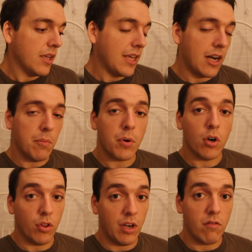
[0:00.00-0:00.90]
get up
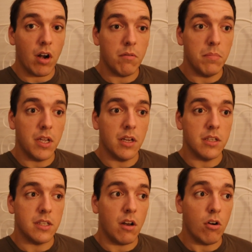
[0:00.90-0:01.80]
early and run,
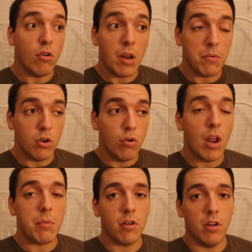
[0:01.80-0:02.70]
because in our new new
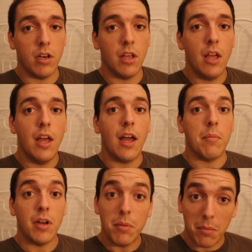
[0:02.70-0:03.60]
neighborhood,
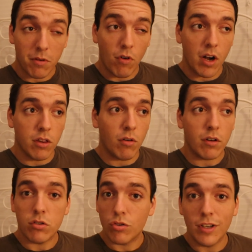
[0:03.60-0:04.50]
I'm going to be able to run
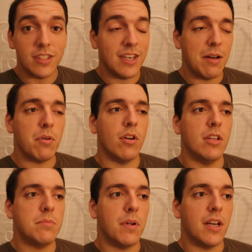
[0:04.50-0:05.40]
throughout streets and
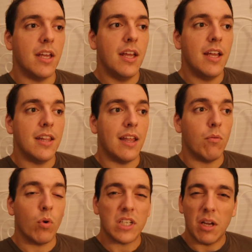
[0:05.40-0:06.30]
neighborhoods, but it
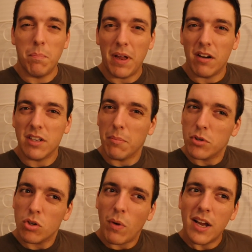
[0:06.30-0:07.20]
works out better
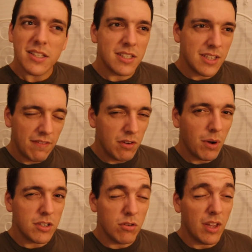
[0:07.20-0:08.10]
temperature-wise and
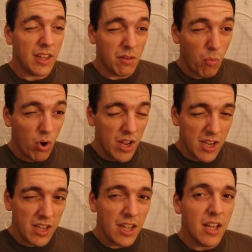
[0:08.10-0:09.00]
safety-wise to do that in the
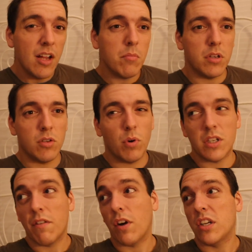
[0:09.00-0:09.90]
morning, plus it works
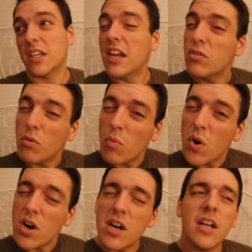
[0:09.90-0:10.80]
out for our schedule
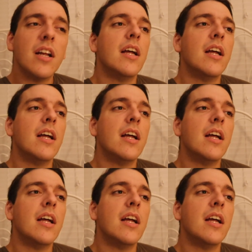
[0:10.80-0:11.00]
more.